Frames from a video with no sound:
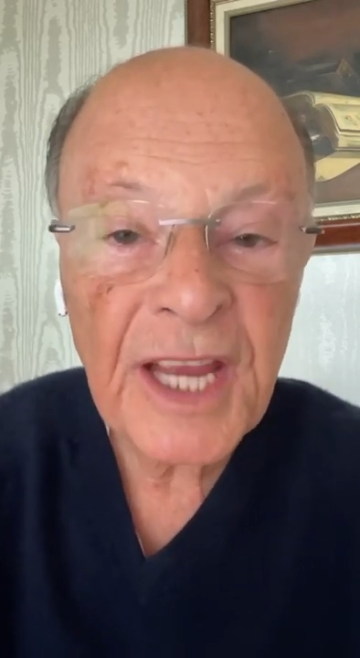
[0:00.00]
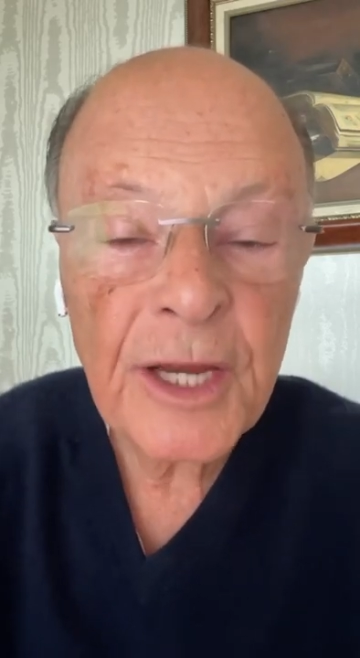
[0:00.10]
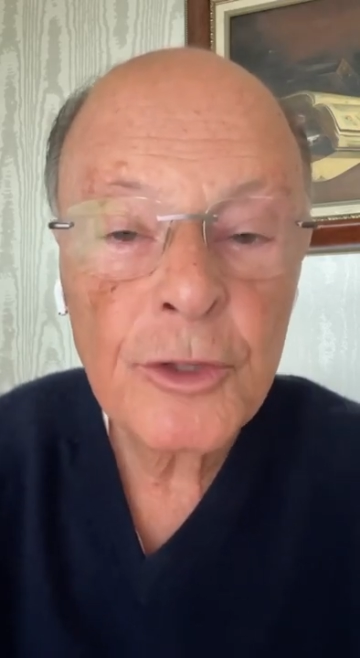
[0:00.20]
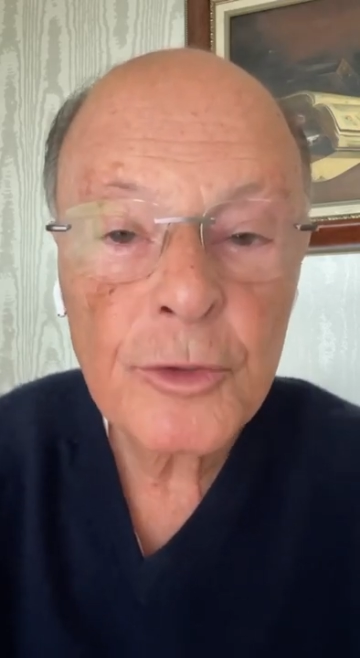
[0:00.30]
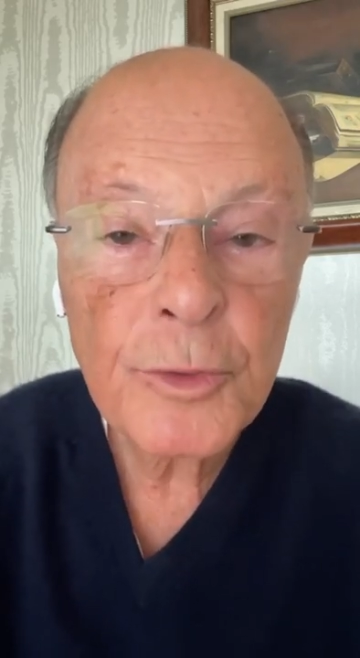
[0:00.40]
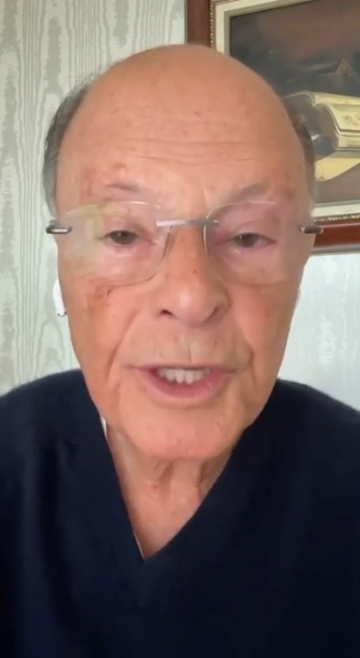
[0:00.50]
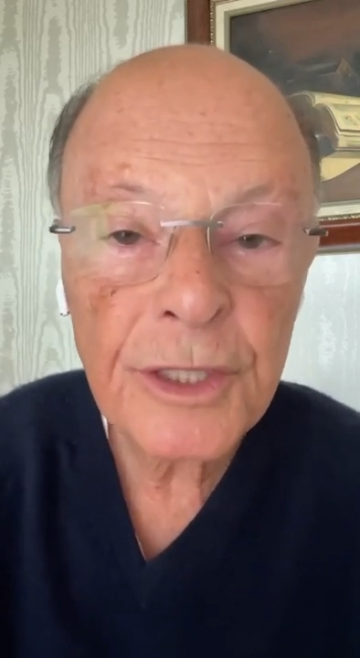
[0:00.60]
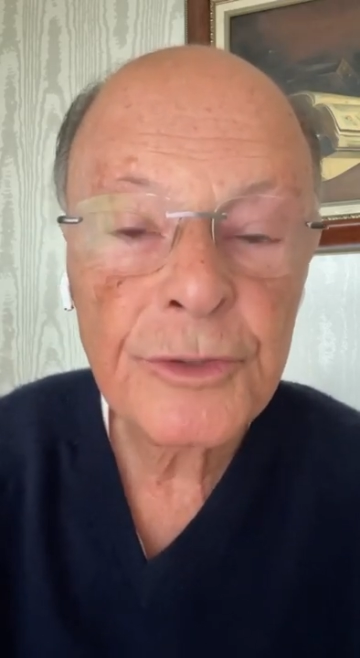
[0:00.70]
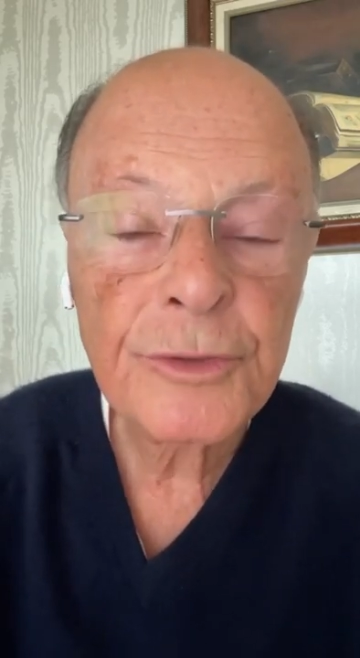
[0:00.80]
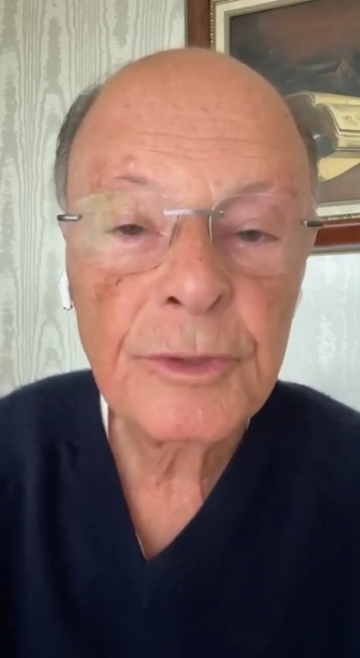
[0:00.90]

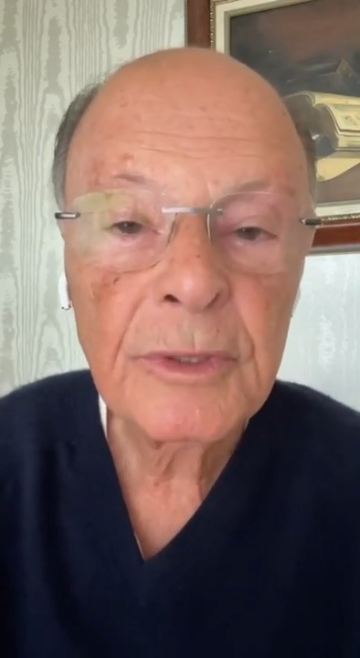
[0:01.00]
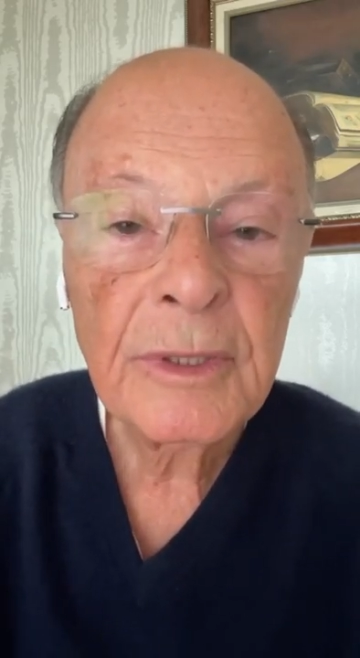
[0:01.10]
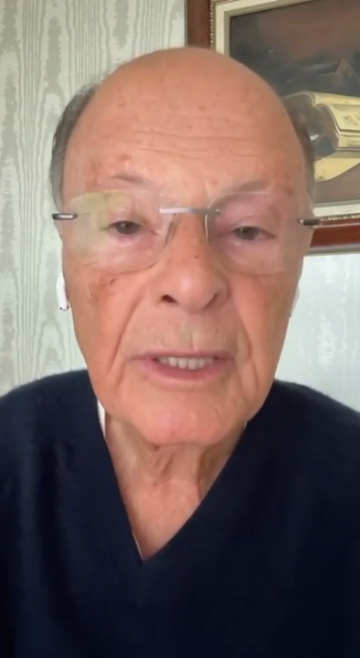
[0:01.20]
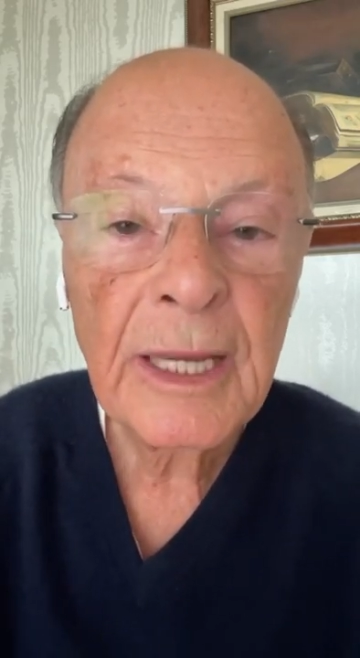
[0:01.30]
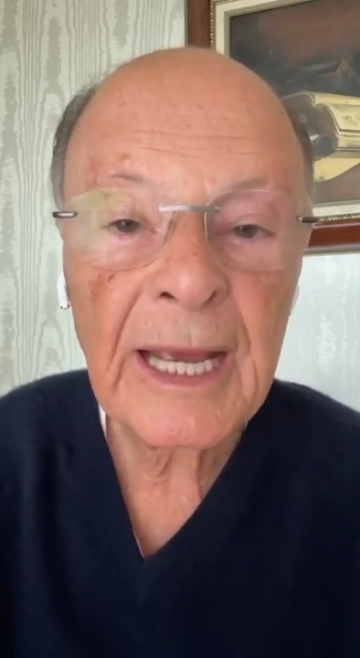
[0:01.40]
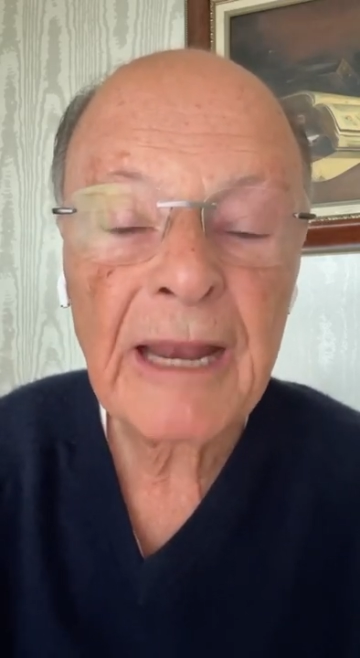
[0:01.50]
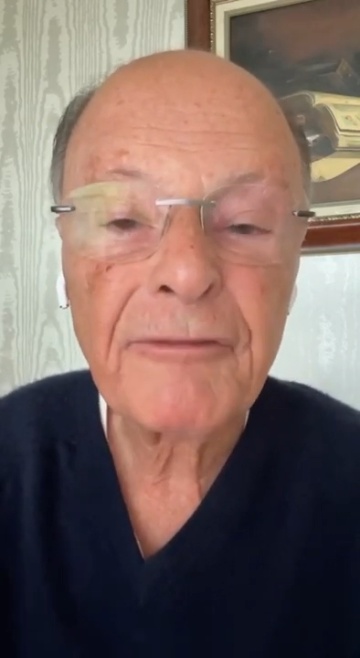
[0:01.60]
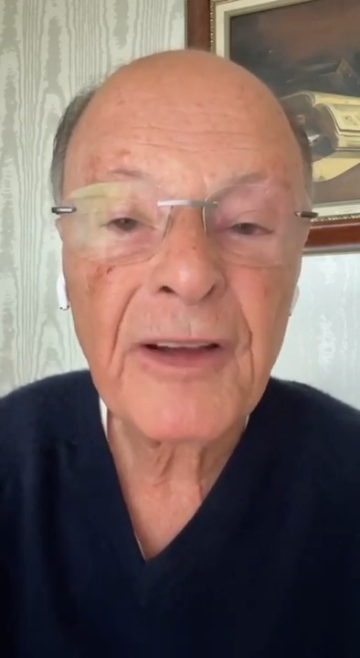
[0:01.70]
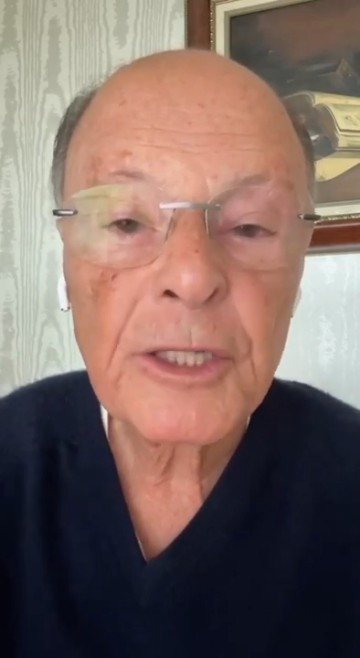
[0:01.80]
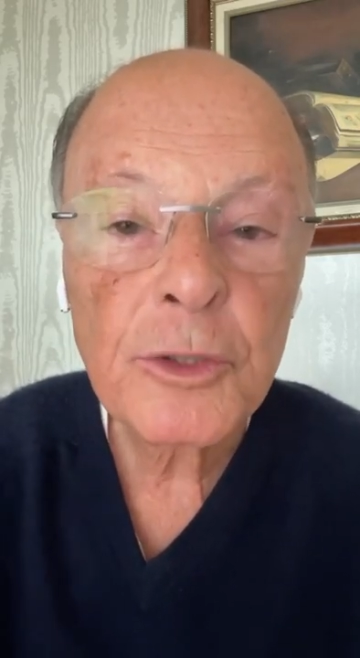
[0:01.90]
Without
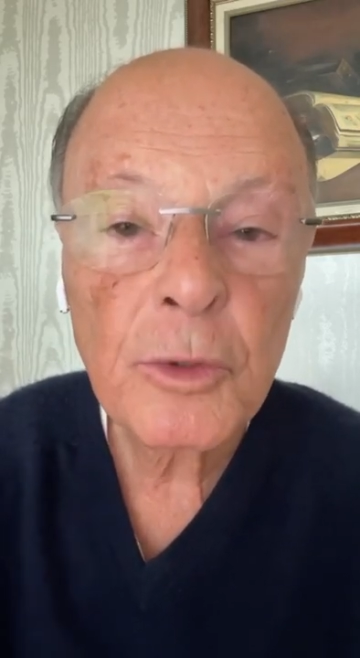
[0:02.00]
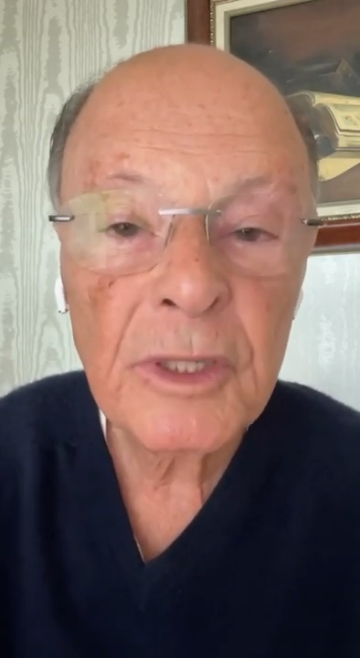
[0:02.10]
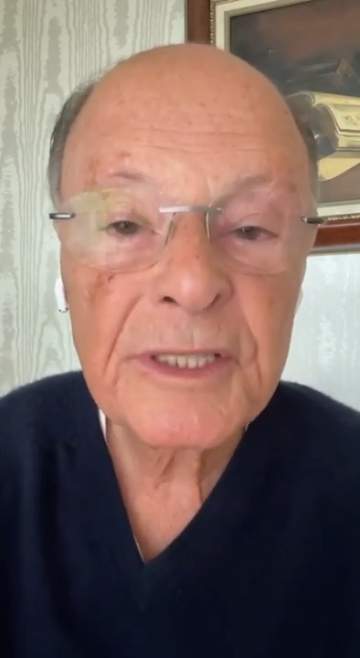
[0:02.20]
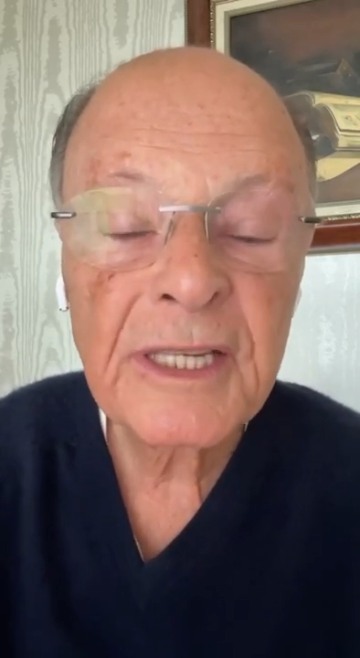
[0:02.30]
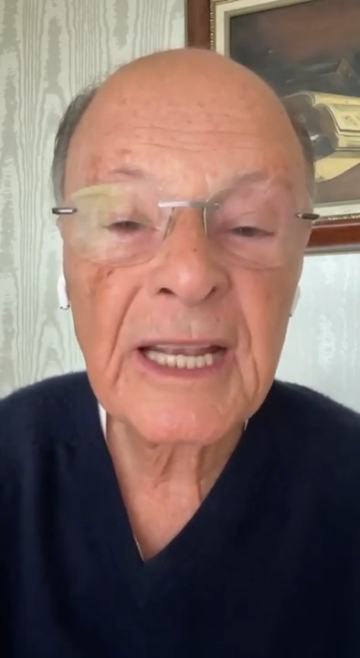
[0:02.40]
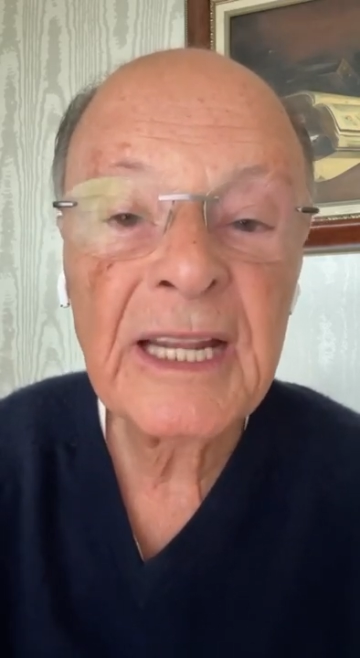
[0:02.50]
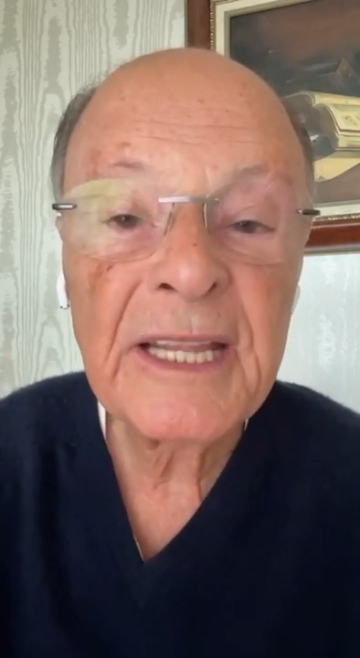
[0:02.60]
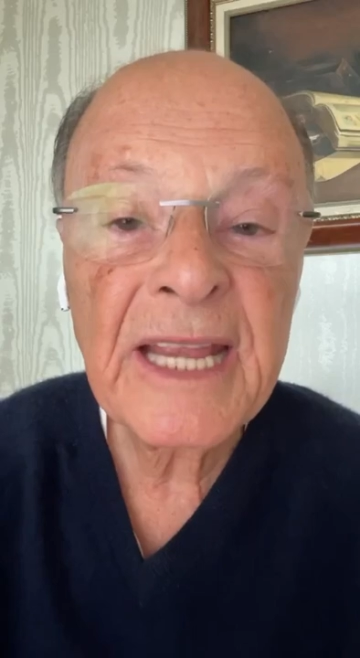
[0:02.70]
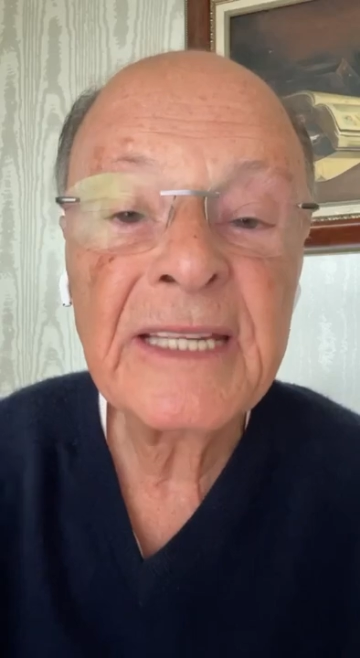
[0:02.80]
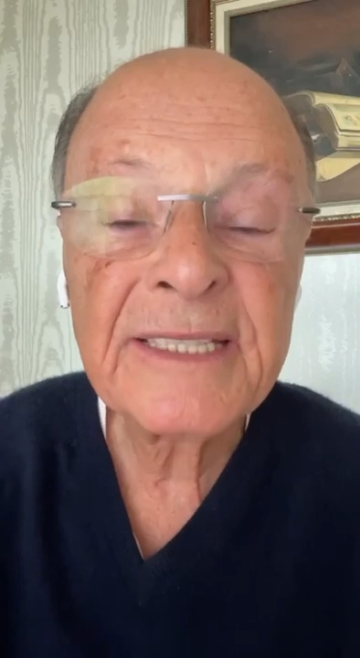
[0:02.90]
their mind without
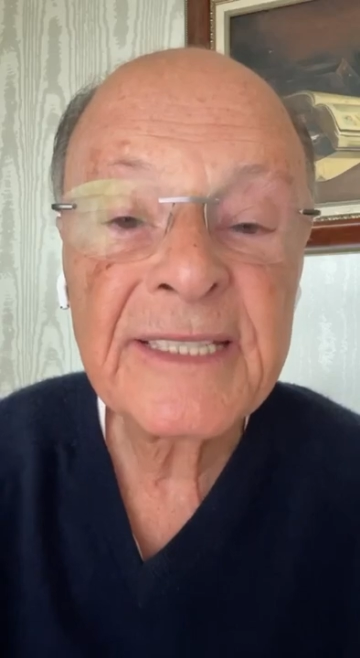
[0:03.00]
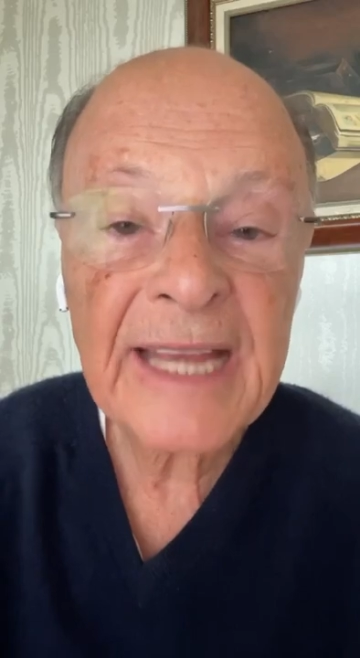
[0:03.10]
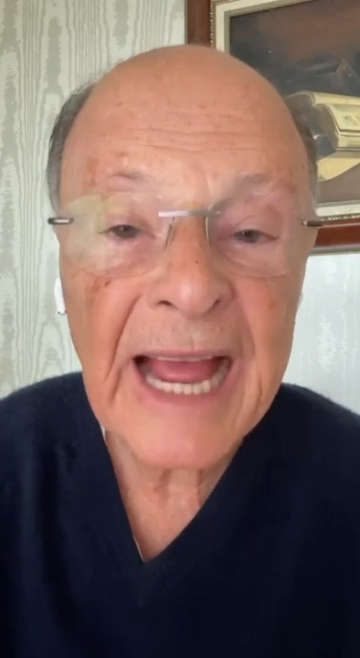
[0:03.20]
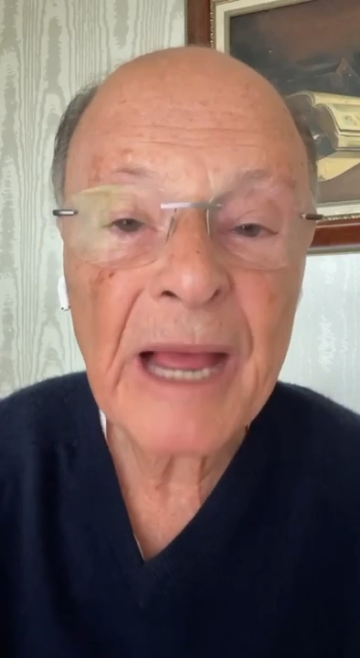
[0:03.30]
reasoning.